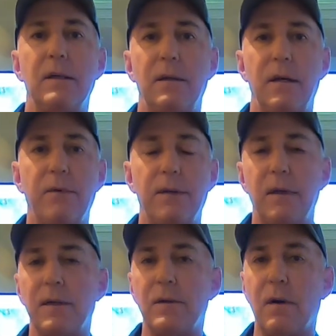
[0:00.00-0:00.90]

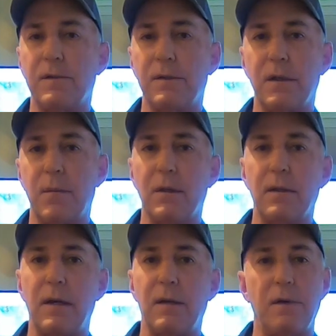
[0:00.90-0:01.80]
everything starts to come to
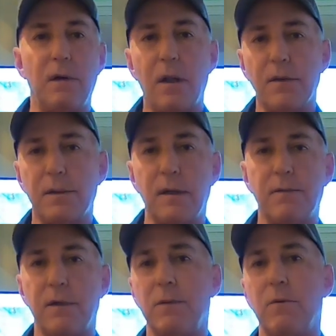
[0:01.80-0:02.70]
life, and all the
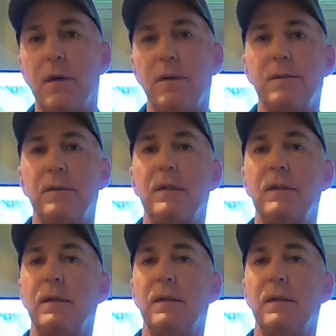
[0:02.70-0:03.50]
stuff that you wanted to see,